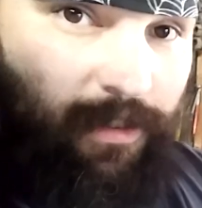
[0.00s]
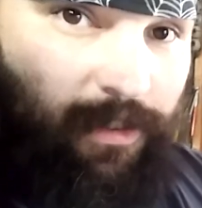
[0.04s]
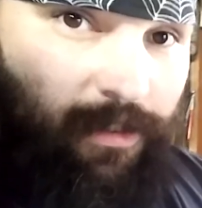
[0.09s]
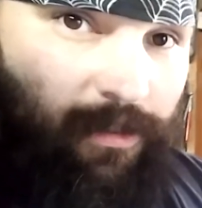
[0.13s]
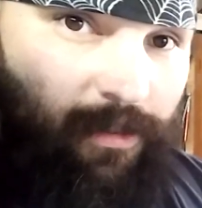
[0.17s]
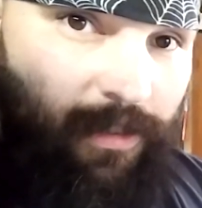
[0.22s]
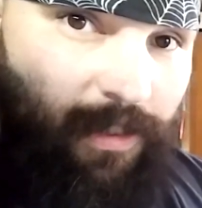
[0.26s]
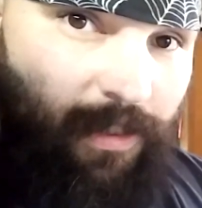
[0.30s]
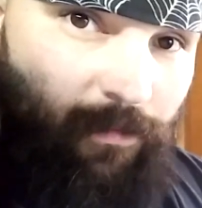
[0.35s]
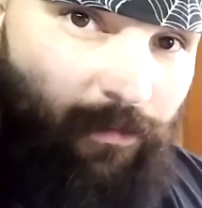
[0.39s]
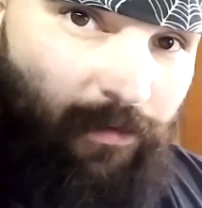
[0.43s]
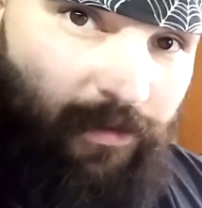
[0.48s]

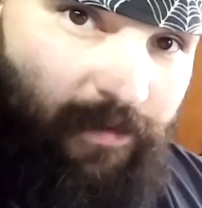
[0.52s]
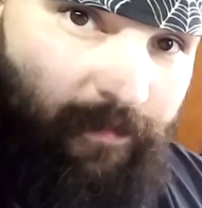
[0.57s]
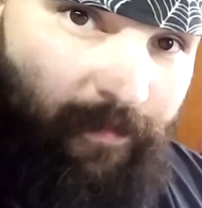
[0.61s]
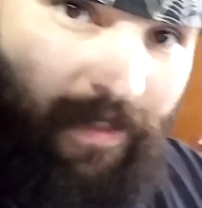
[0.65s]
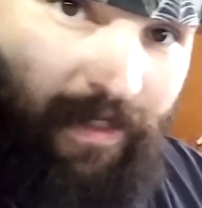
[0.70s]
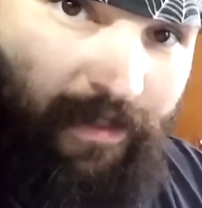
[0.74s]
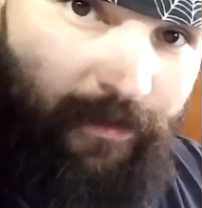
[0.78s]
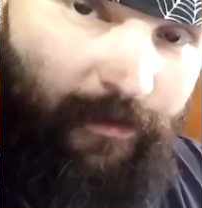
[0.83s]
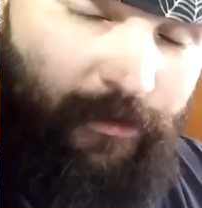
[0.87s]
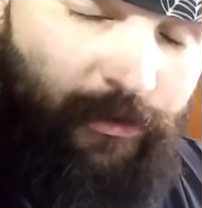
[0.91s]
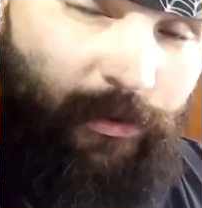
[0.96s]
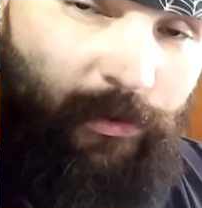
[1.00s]
here and I want to
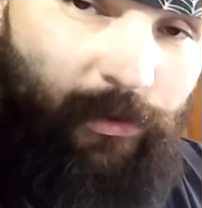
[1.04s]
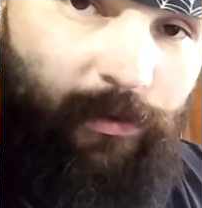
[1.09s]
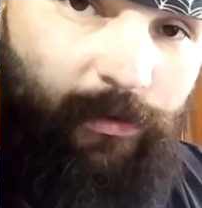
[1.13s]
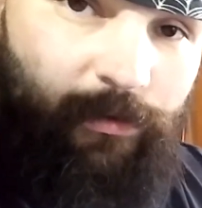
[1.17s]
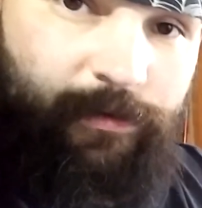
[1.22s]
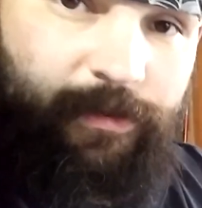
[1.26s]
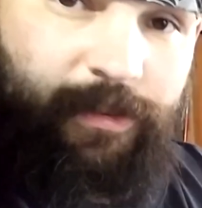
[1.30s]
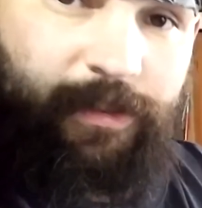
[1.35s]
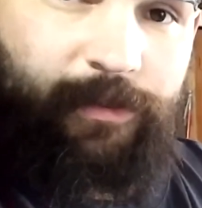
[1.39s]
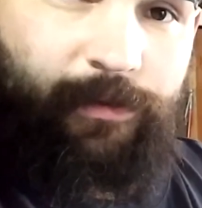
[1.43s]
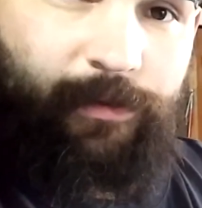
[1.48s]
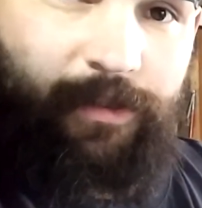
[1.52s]
buy the
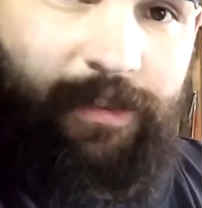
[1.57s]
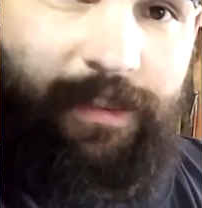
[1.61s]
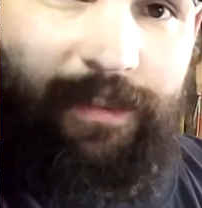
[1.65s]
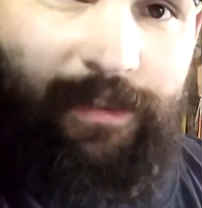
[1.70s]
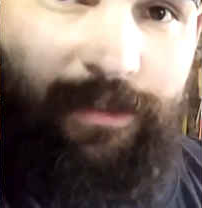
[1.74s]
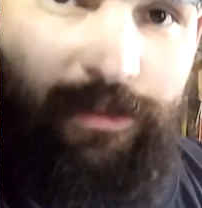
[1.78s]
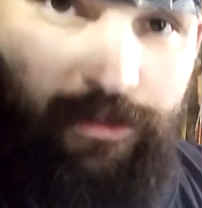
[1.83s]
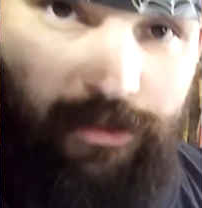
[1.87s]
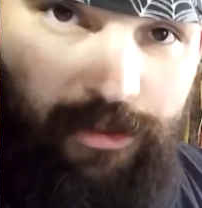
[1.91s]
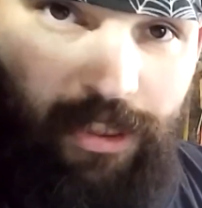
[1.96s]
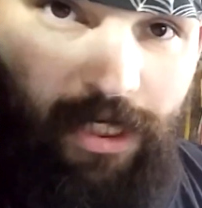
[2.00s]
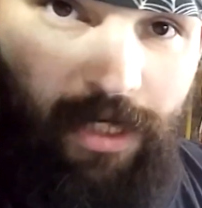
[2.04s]
tools that's going to get
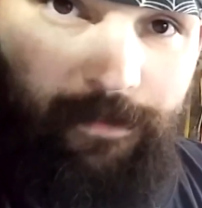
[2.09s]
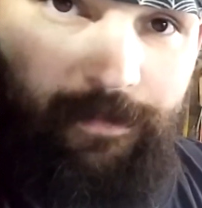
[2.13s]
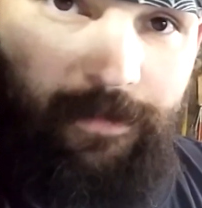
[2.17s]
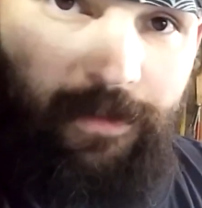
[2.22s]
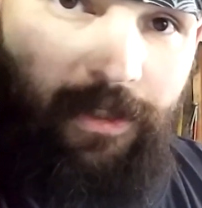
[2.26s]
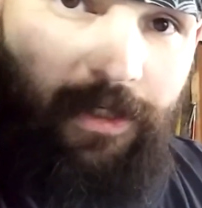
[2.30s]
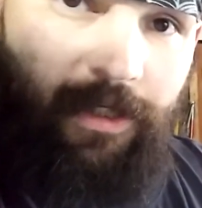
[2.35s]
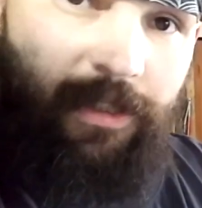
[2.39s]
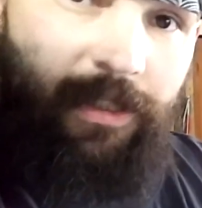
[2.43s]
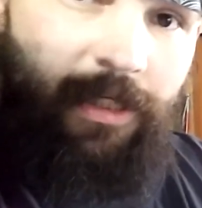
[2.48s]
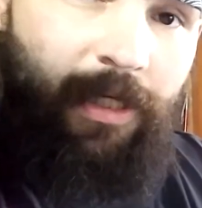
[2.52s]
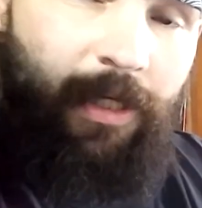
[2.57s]
the job
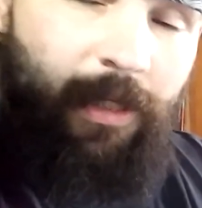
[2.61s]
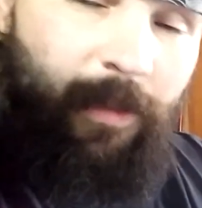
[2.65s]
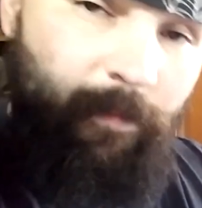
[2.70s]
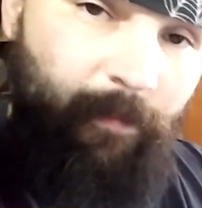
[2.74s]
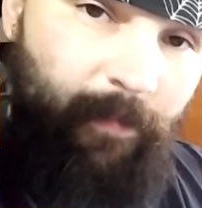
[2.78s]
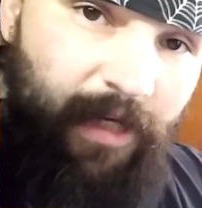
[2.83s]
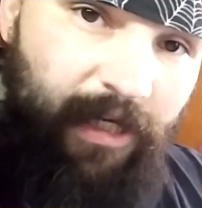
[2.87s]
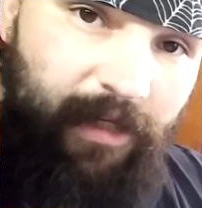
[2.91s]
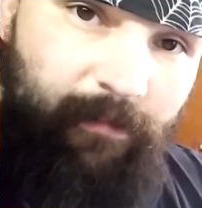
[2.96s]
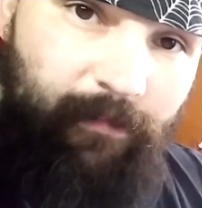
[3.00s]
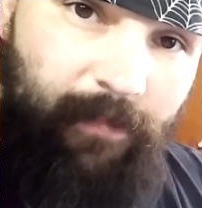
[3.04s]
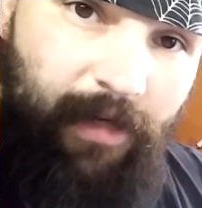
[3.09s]
done,
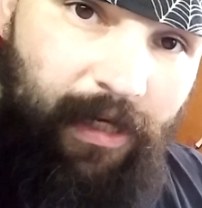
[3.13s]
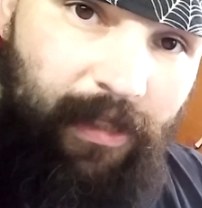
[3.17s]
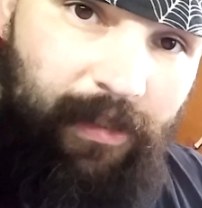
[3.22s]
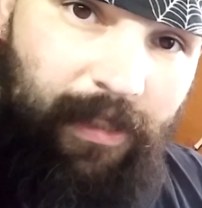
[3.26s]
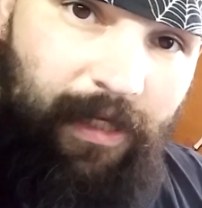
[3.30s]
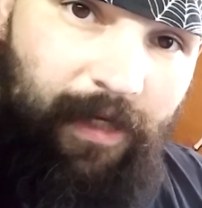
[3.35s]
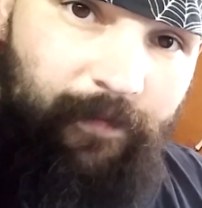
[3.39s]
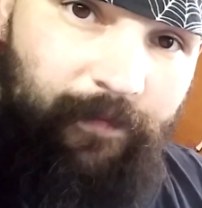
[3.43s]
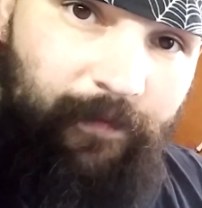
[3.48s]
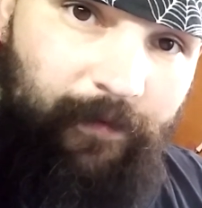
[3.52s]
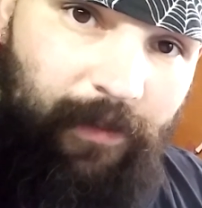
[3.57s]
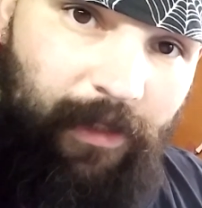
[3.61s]
make my
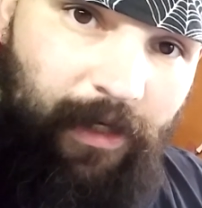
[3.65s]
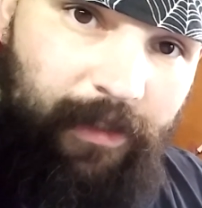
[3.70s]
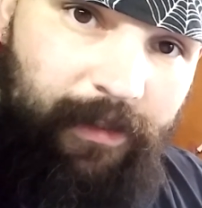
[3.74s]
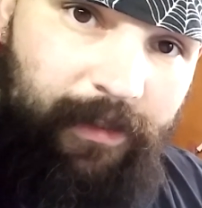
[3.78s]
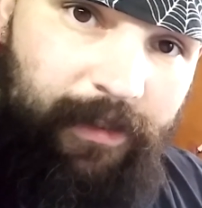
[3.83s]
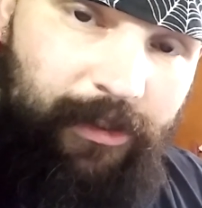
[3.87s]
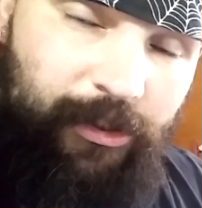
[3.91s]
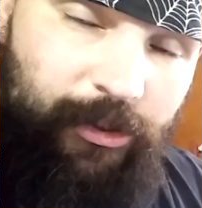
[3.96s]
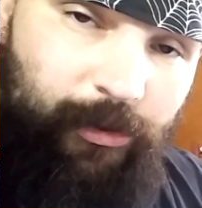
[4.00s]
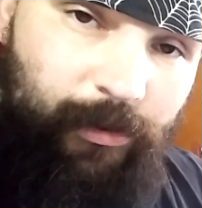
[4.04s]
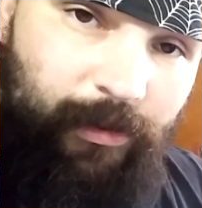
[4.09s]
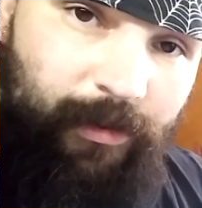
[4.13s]
life a lot
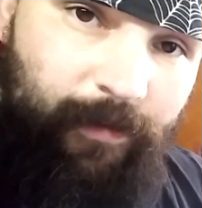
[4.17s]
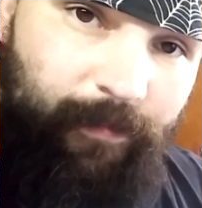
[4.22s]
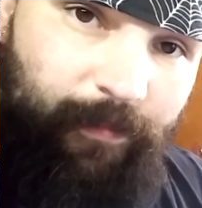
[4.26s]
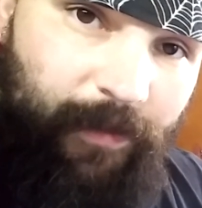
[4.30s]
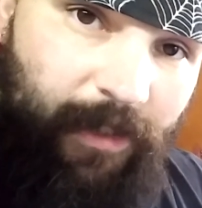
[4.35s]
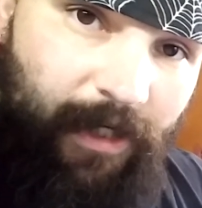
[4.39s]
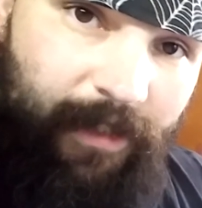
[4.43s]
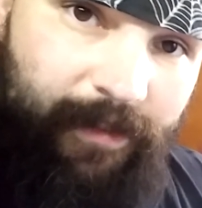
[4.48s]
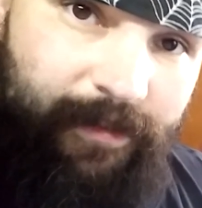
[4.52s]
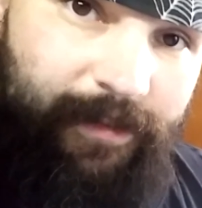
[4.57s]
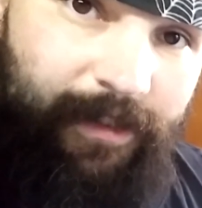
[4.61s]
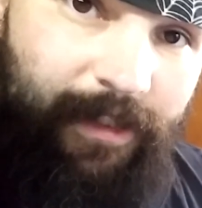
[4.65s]
easier in the
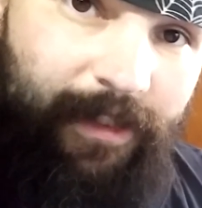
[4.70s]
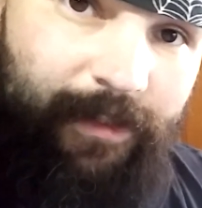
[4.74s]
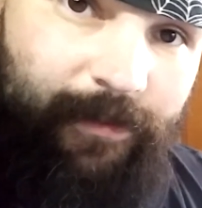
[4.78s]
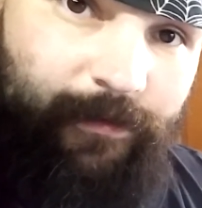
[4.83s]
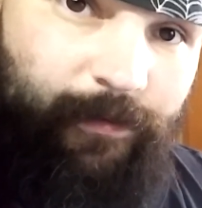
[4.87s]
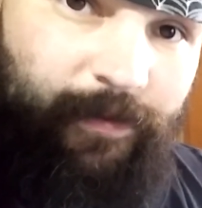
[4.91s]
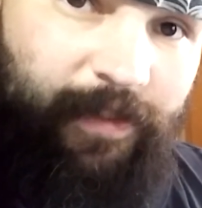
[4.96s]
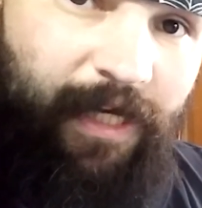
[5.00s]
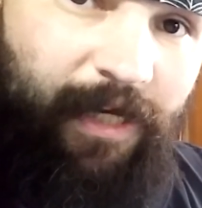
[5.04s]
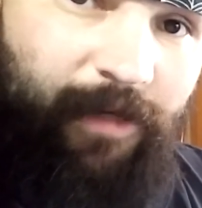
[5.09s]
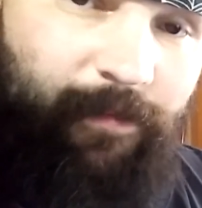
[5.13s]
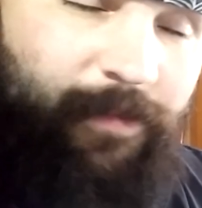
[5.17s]
process
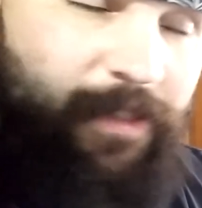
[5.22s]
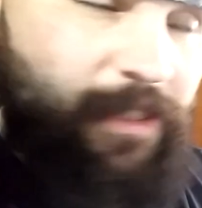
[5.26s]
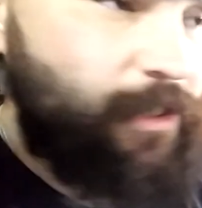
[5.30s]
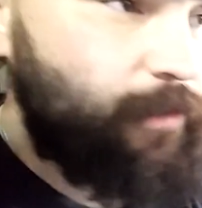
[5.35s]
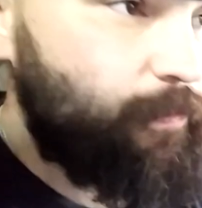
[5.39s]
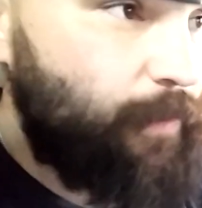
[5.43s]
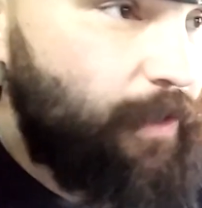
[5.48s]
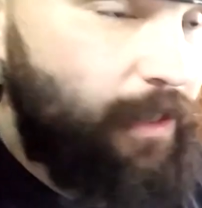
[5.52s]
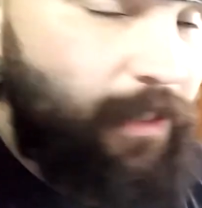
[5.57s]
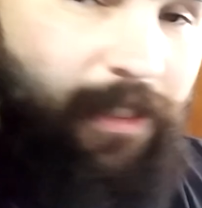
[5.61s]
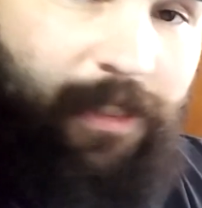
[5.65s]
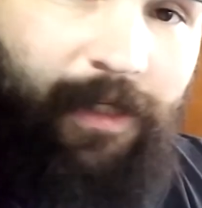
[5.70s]
without me
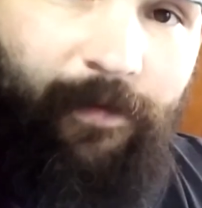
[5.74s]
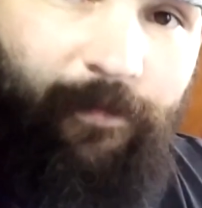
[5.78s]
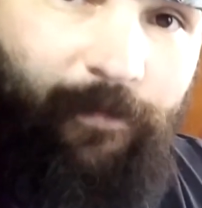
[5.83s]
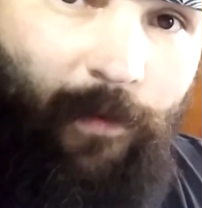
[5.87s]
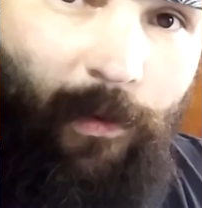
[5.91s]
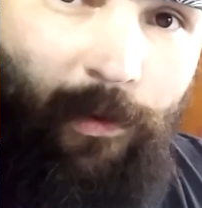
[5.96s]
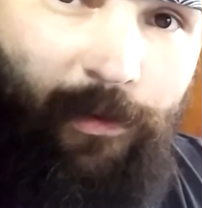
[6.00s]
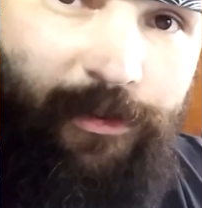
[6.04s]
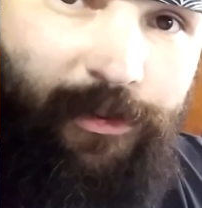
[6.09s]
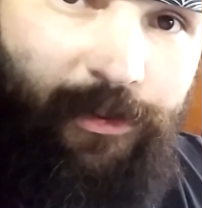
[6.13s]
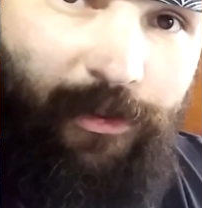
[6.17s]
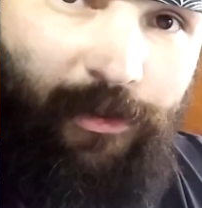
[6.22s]
spending a
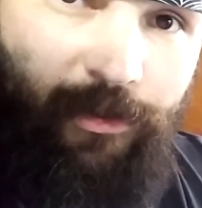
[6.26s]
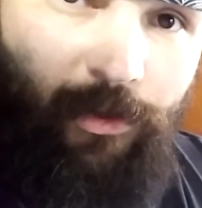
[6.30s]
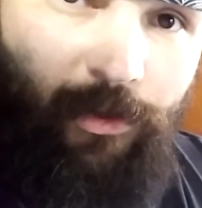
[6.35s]
fortune or